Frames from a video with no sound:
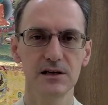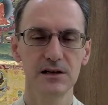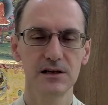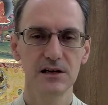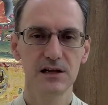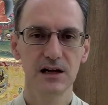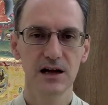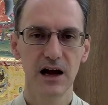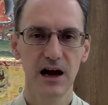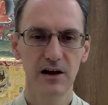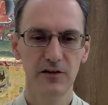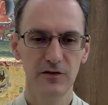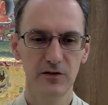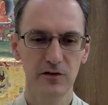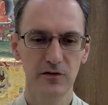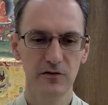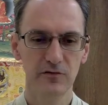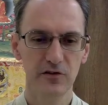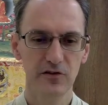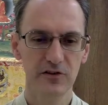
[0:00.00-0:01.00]
I feel
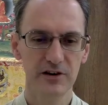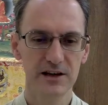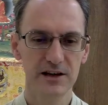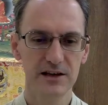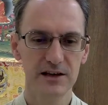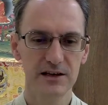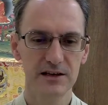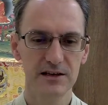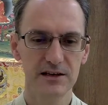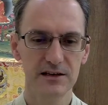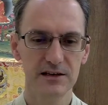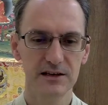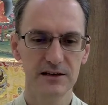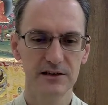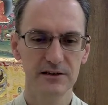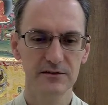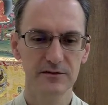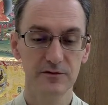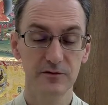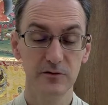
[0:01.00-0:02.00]
very
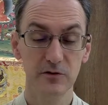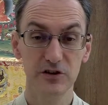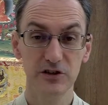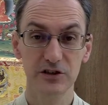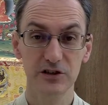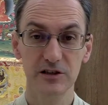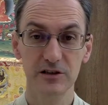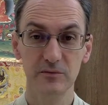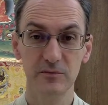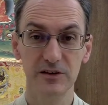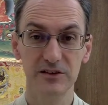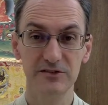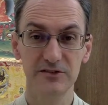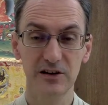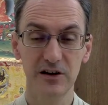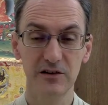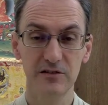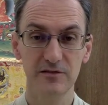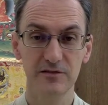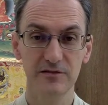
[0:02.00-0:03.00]
fortunate
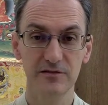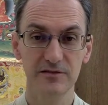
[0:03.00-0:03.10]
myself